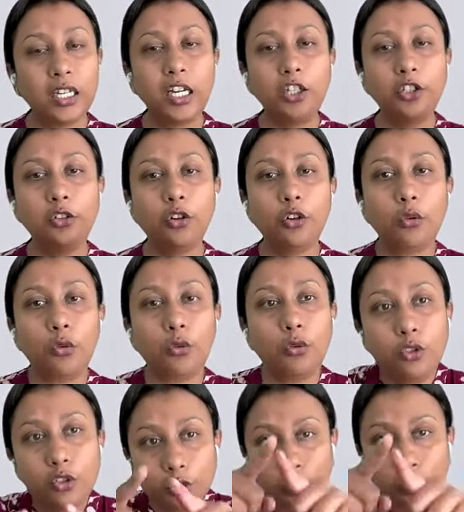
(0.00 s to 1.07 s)
create
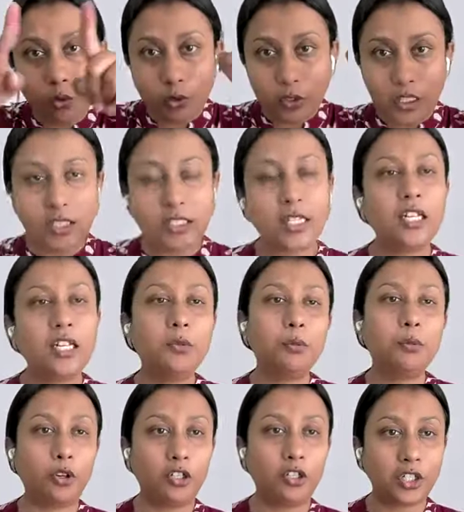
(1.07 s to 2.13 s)
your own
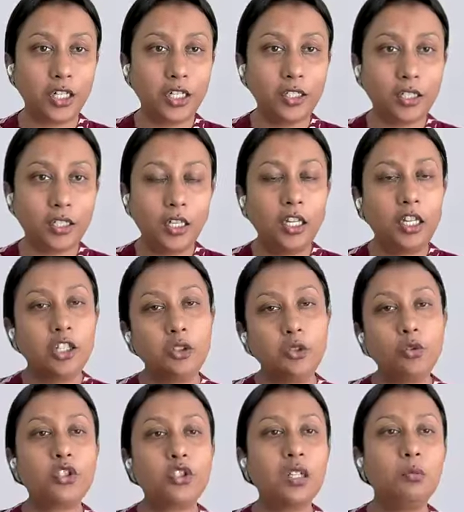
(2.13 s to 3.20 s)
storytelling project
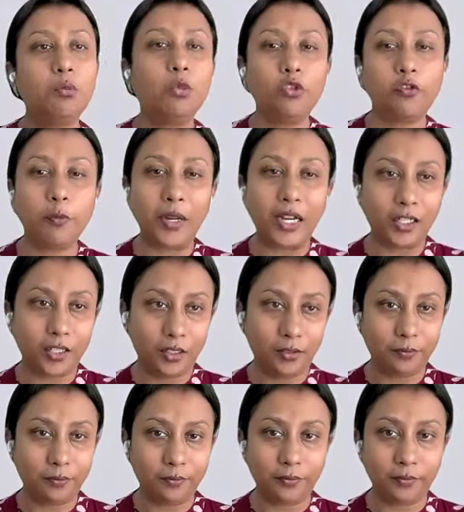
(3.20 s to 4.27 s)
using
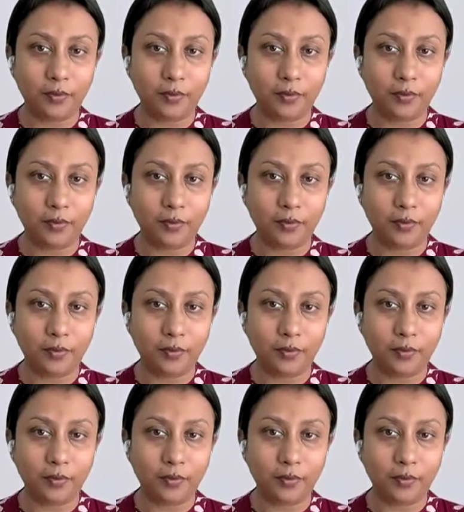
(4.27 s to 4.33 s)
movement.